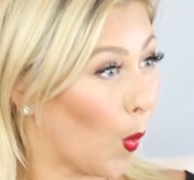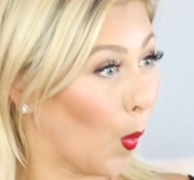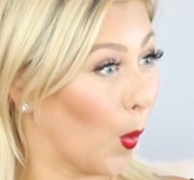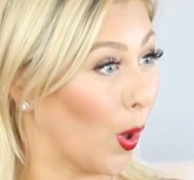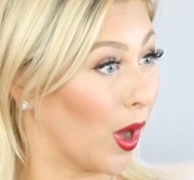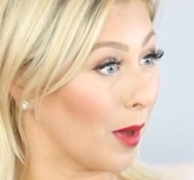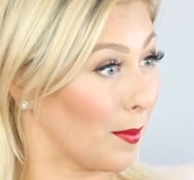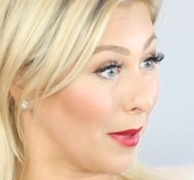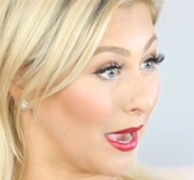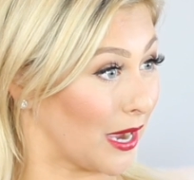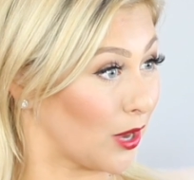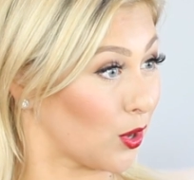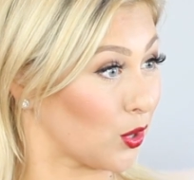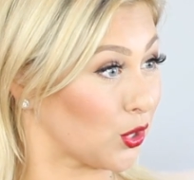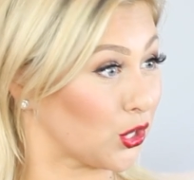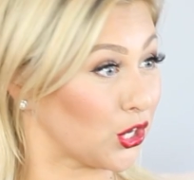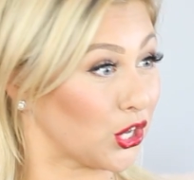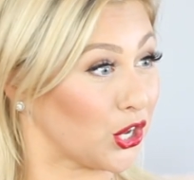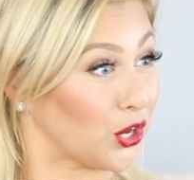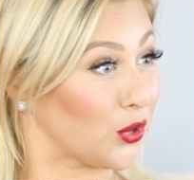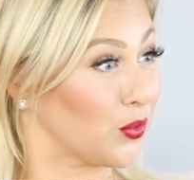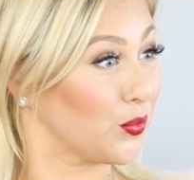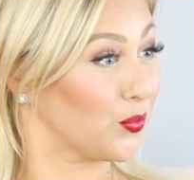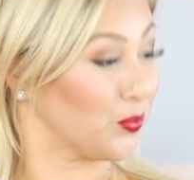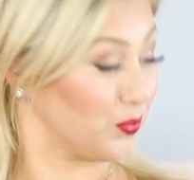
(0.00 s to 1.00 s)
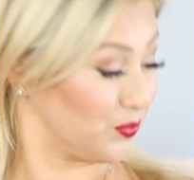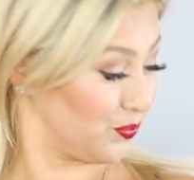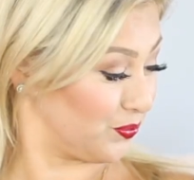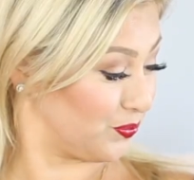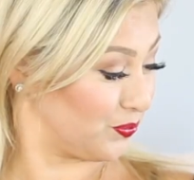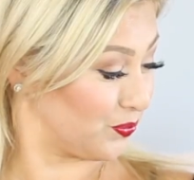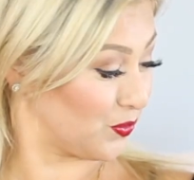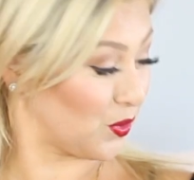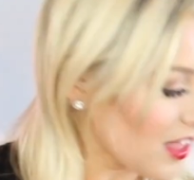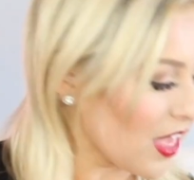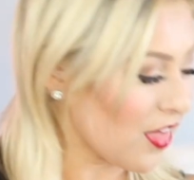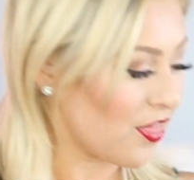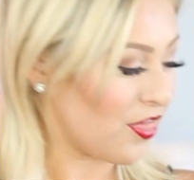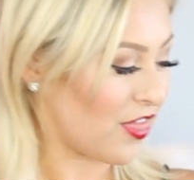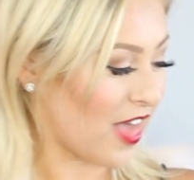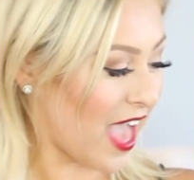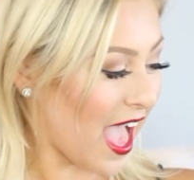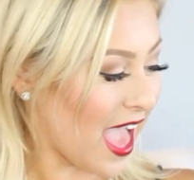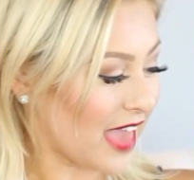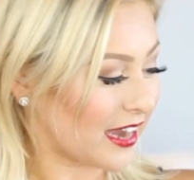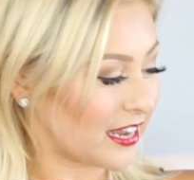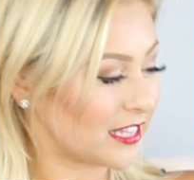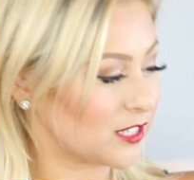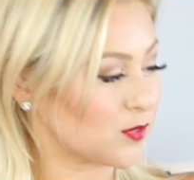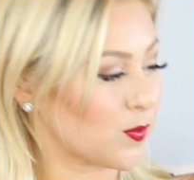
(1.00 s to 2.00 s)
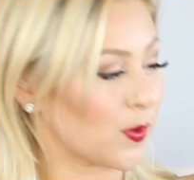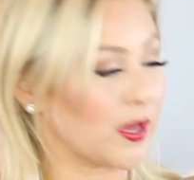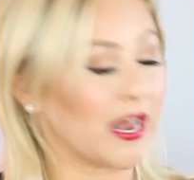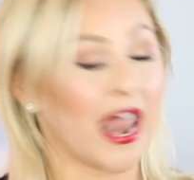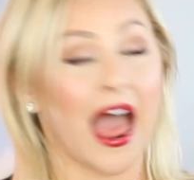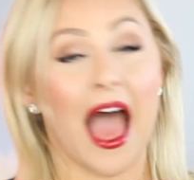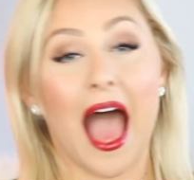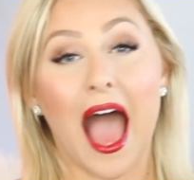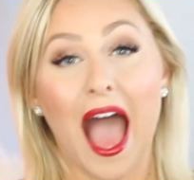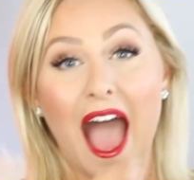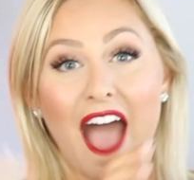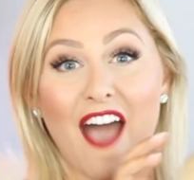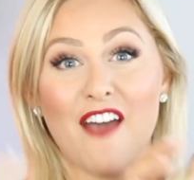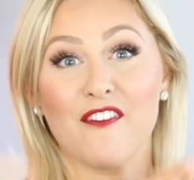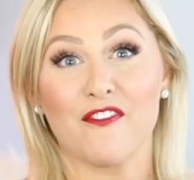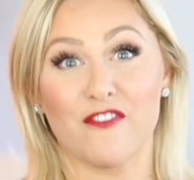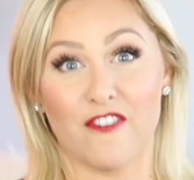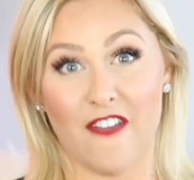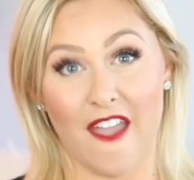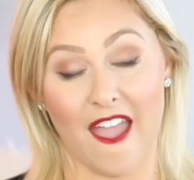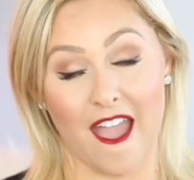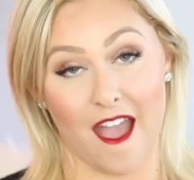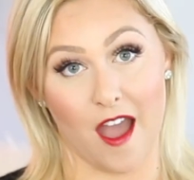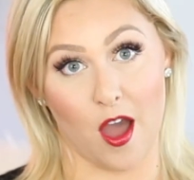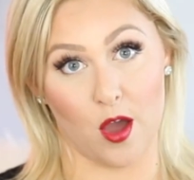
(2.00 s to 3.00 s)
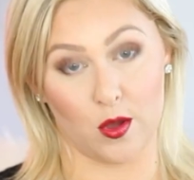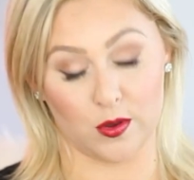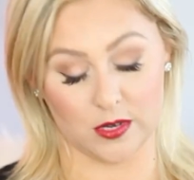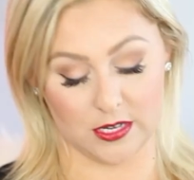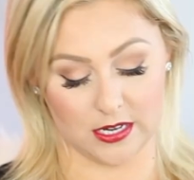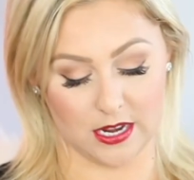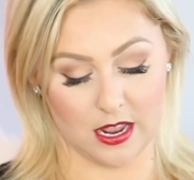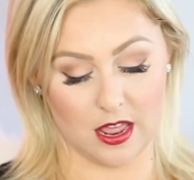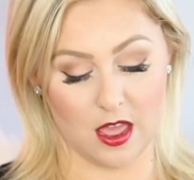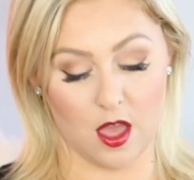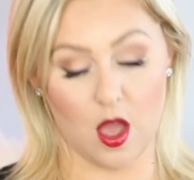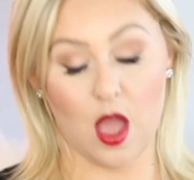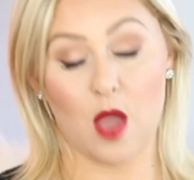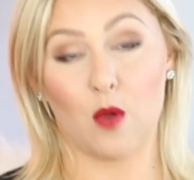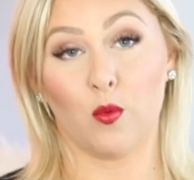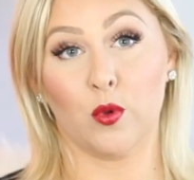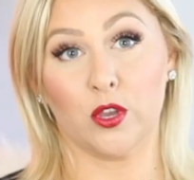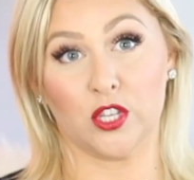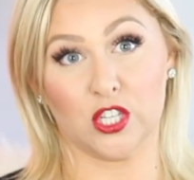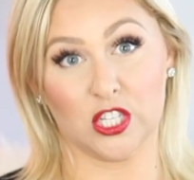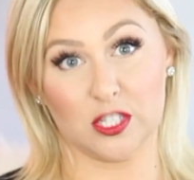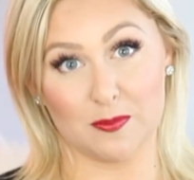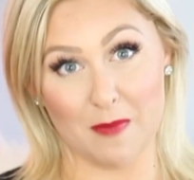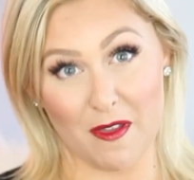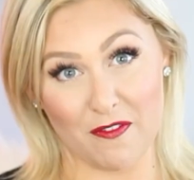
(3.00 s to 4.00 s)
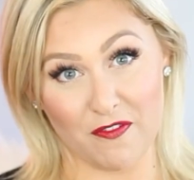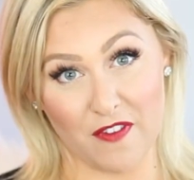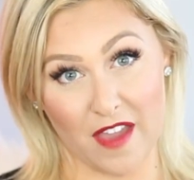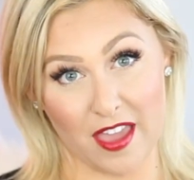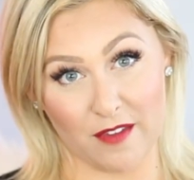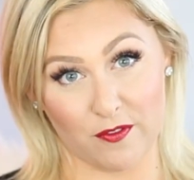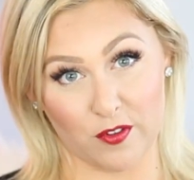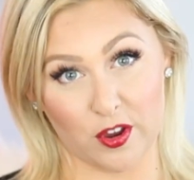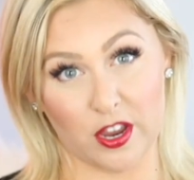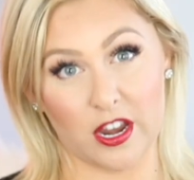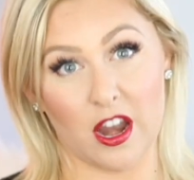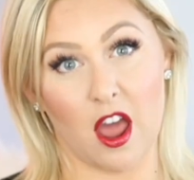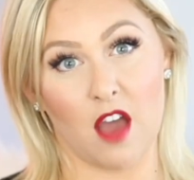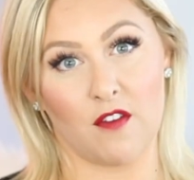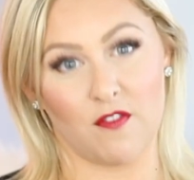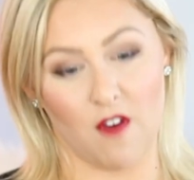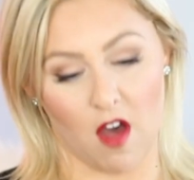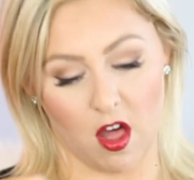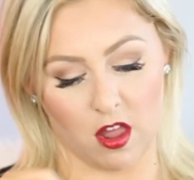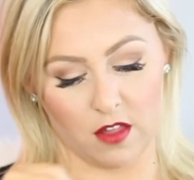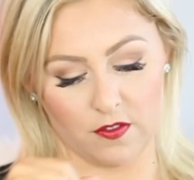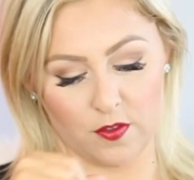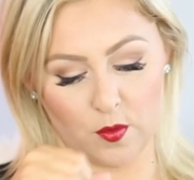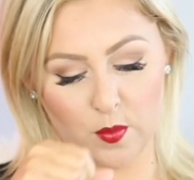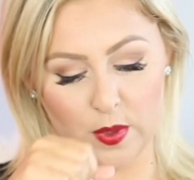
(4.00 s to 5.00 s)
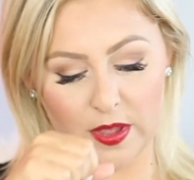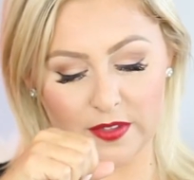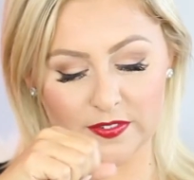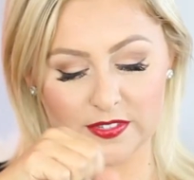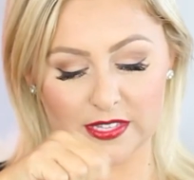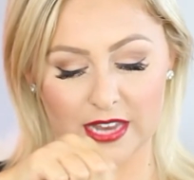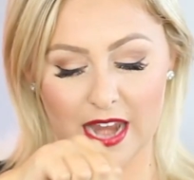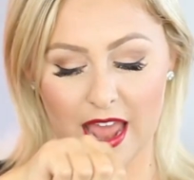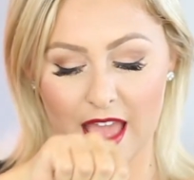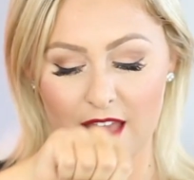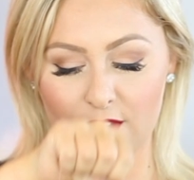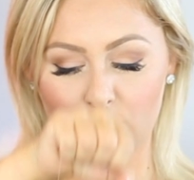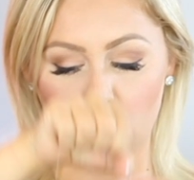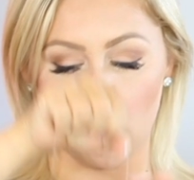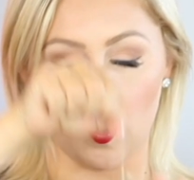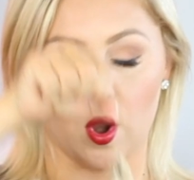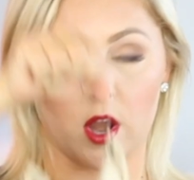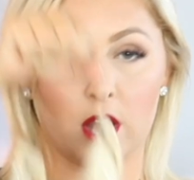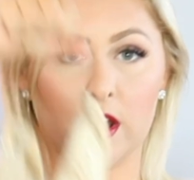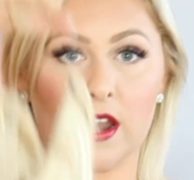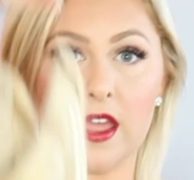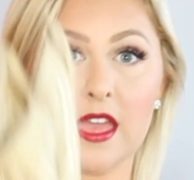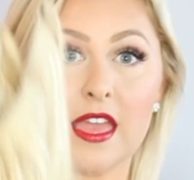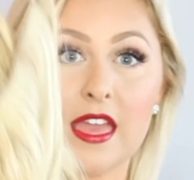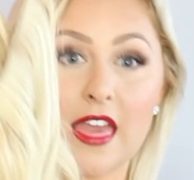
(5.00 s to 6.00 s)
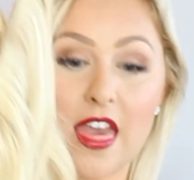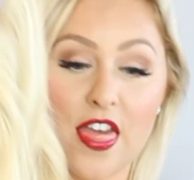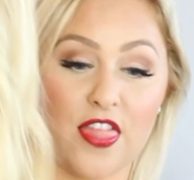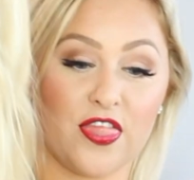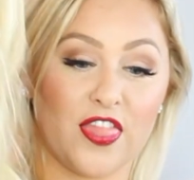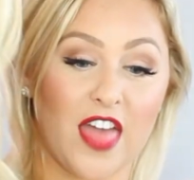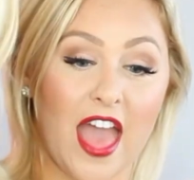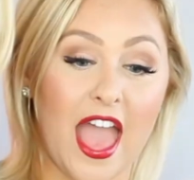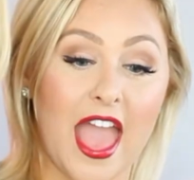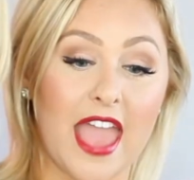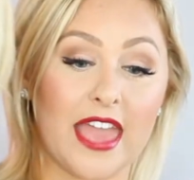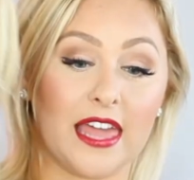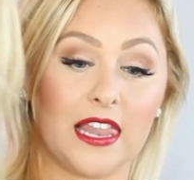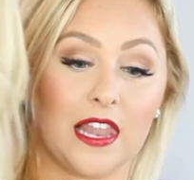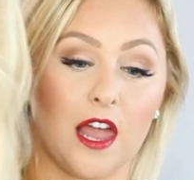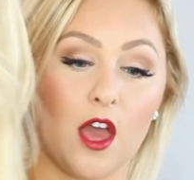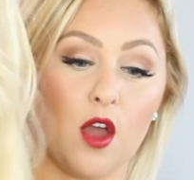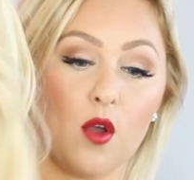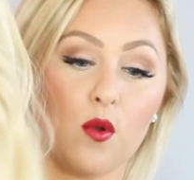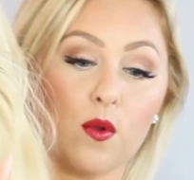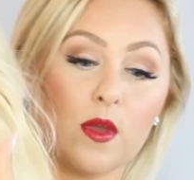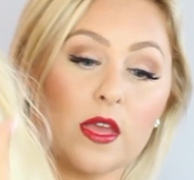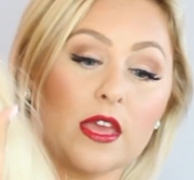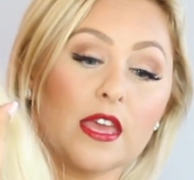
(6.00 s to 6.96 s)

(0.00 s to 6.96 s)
what am I gonna do? That is when I found, which is my favorite of all the weaves that I've worn, the Halo.